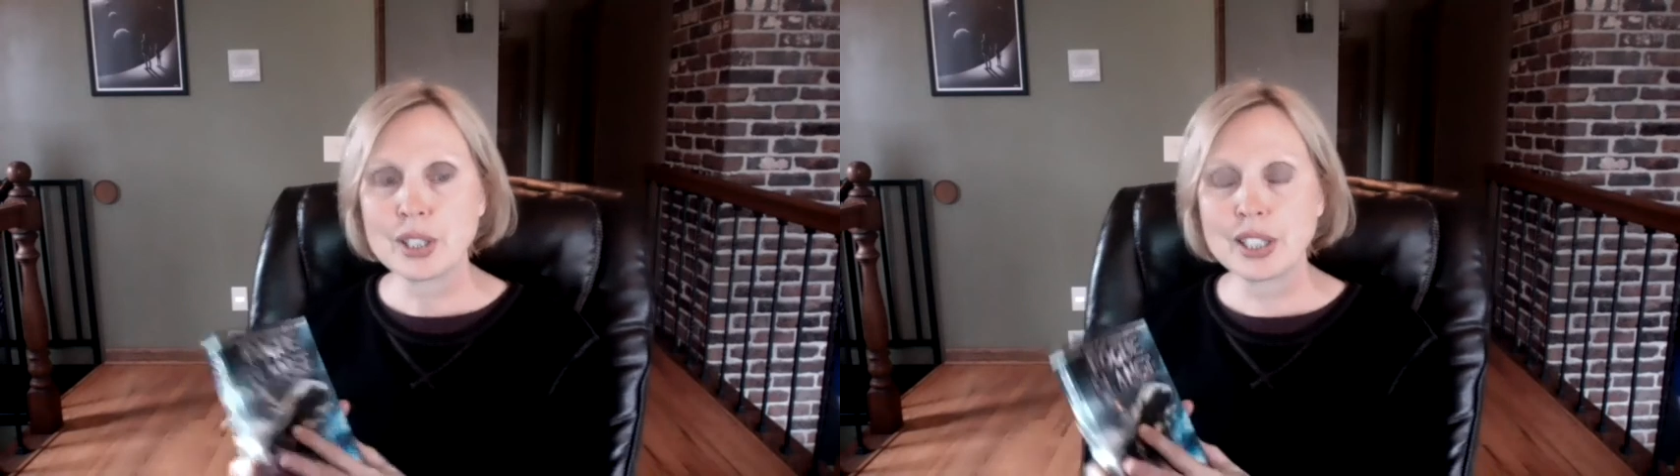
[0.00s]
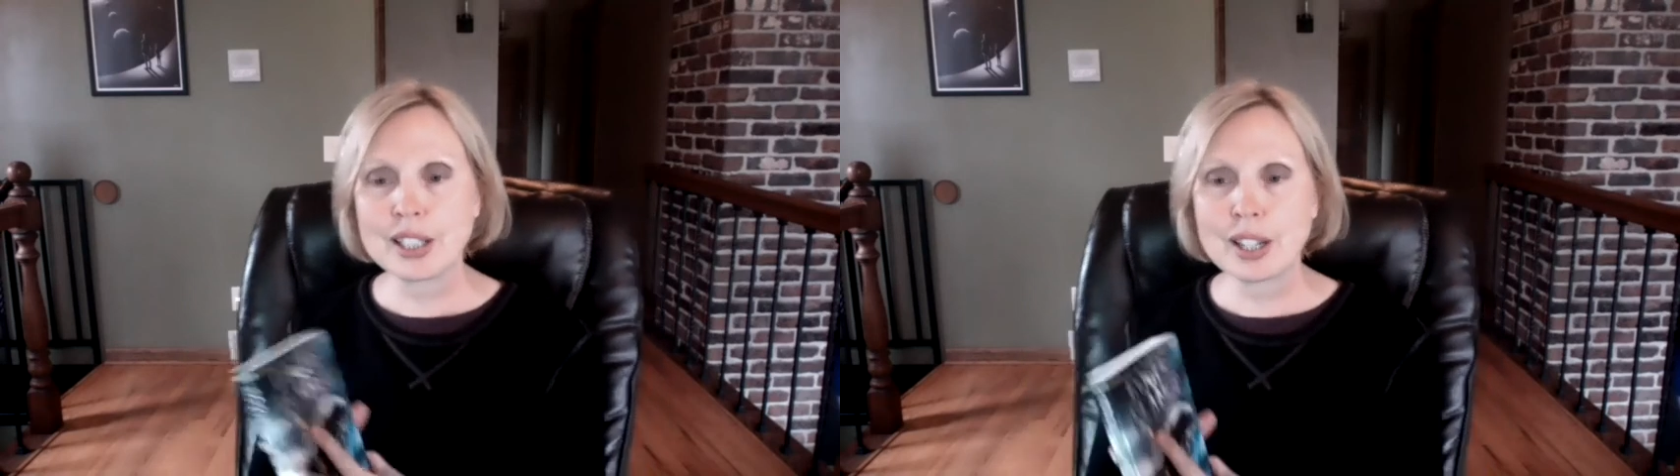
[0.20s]

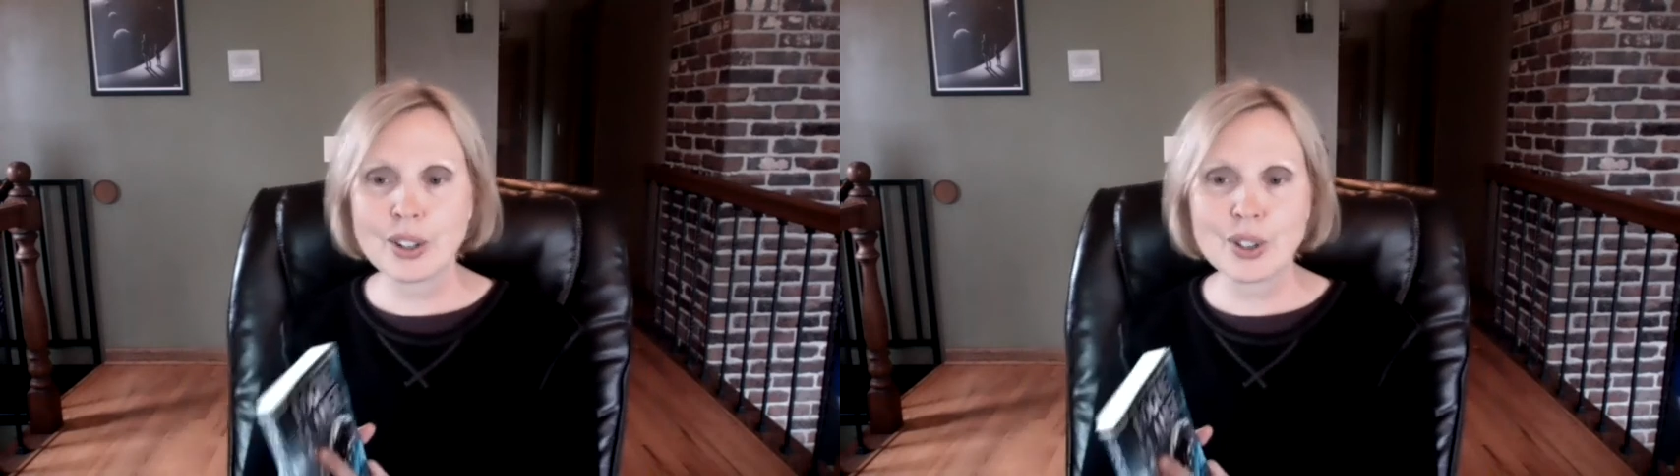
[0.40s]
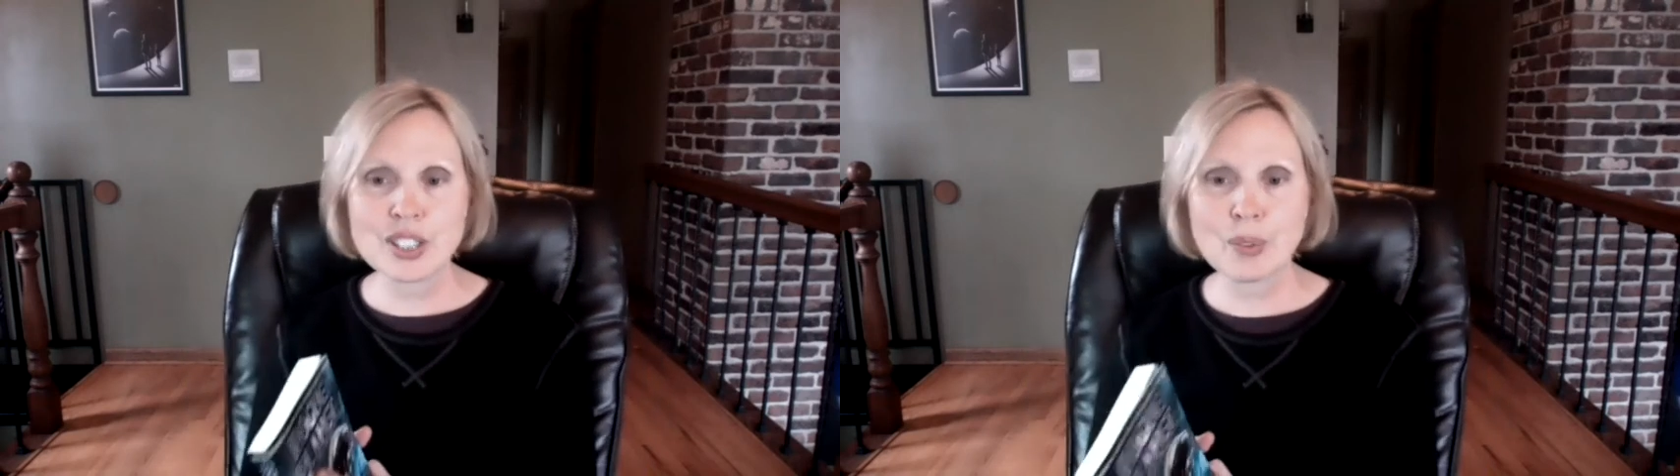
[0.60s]
And of
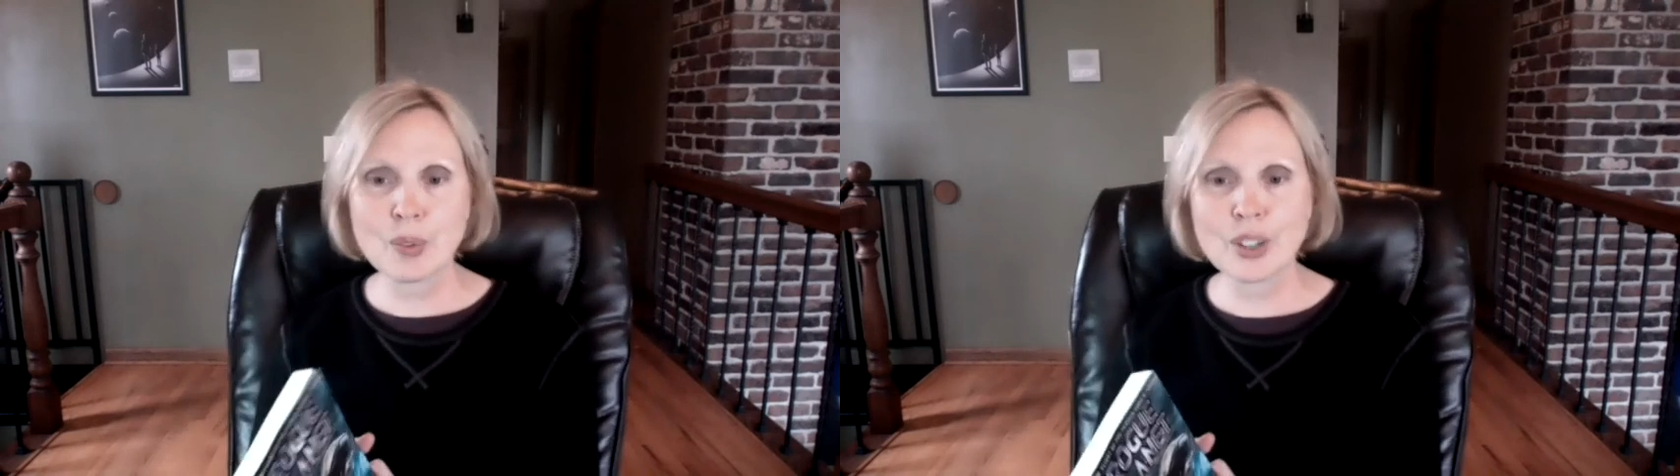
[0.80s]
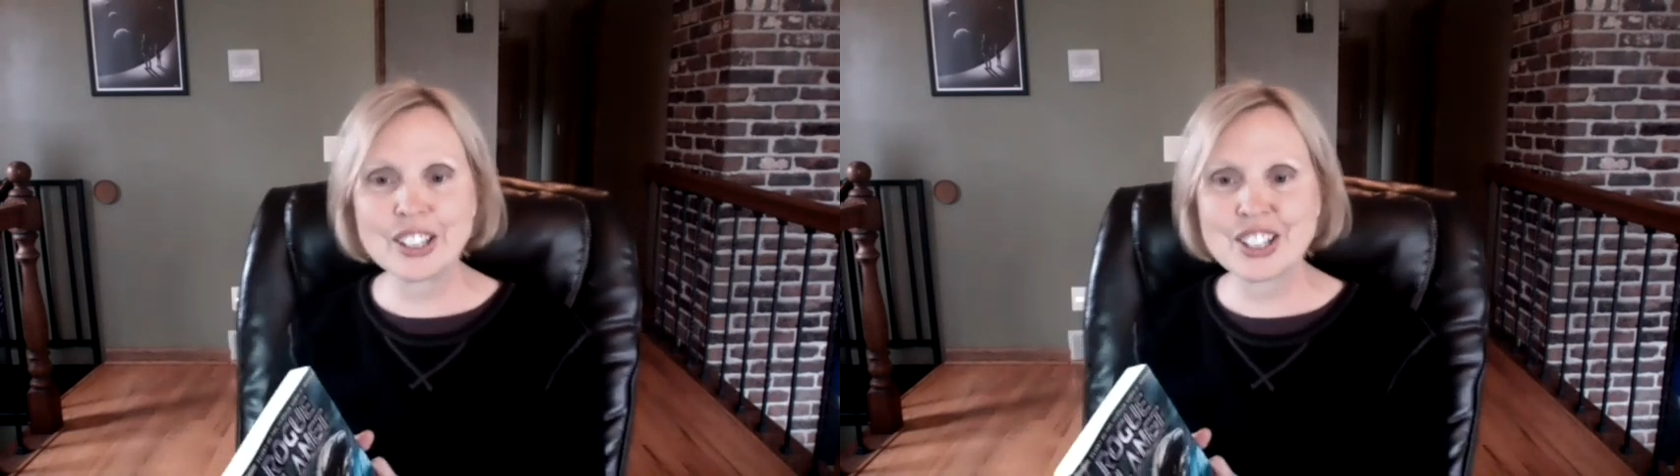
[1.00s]
course, I'm
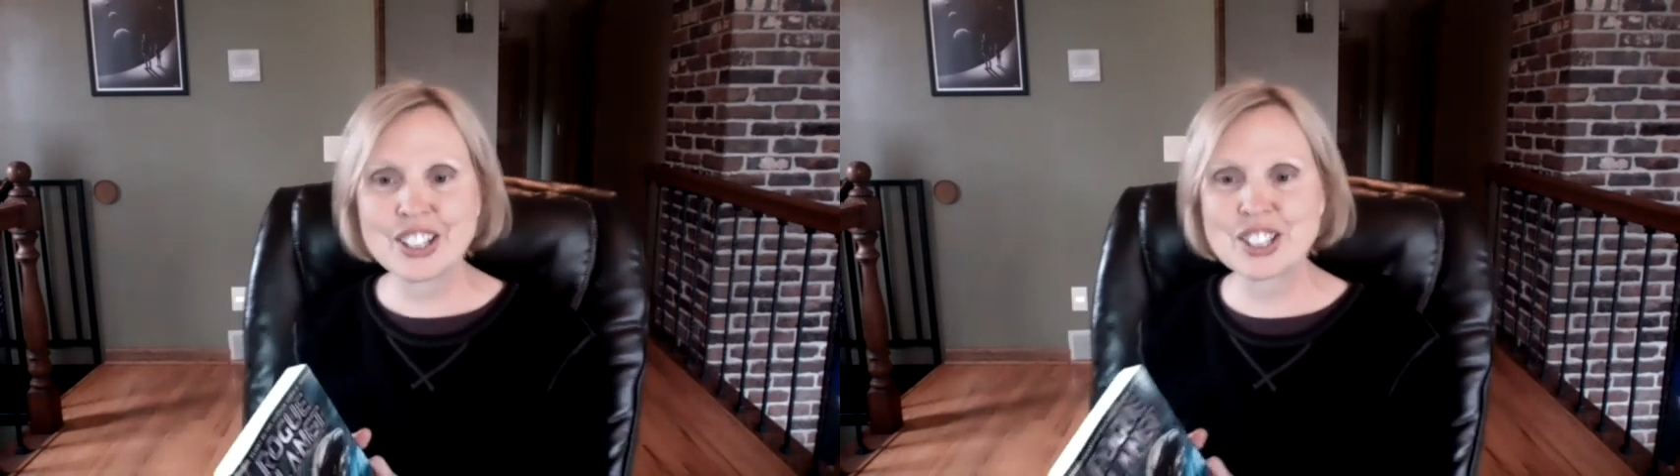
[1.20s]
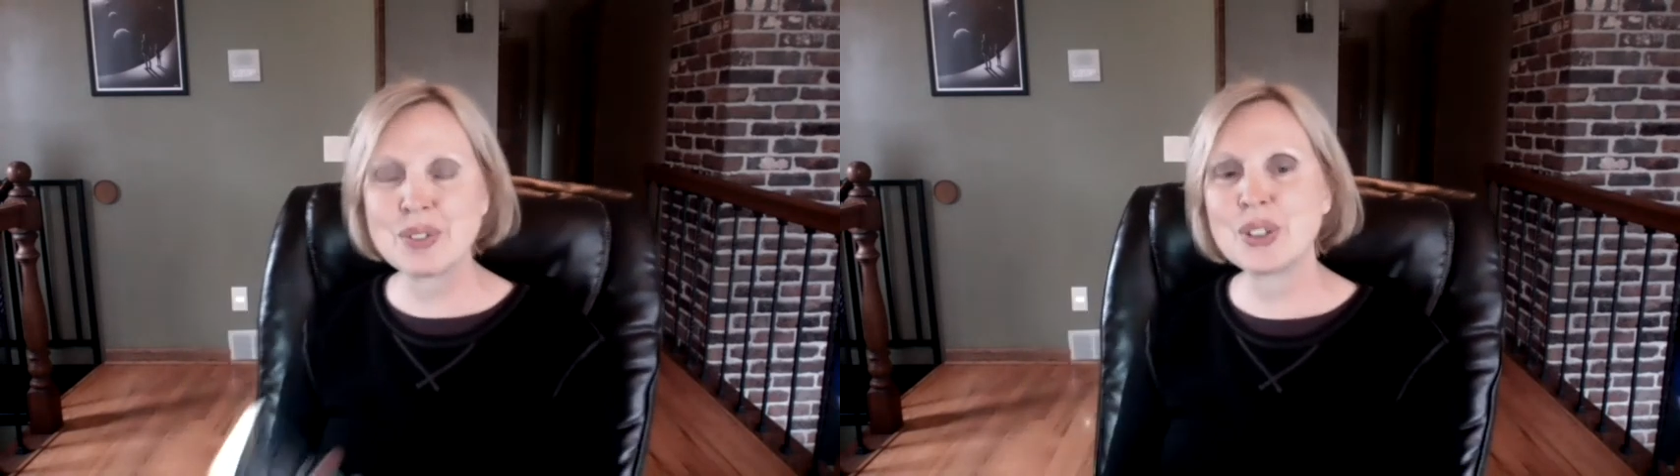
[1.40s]
working on some new